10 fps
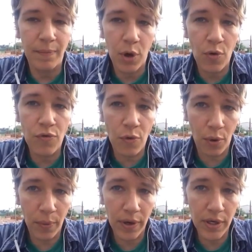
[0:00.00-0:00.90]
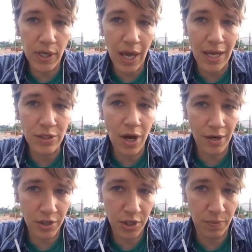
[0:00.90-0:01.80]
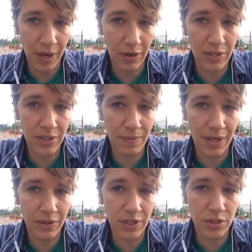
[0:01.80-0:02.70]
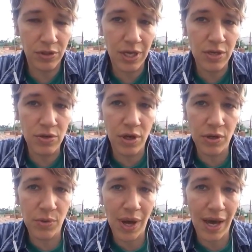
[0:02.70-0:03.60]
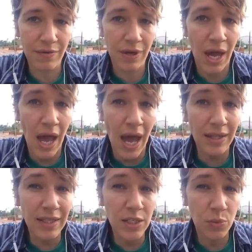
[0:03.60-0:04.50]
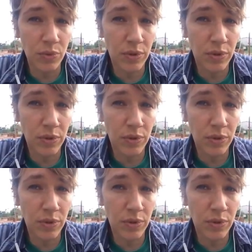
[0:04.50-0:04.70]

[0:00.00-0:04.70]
go forward and talk to your parents about this, so that you know you have at least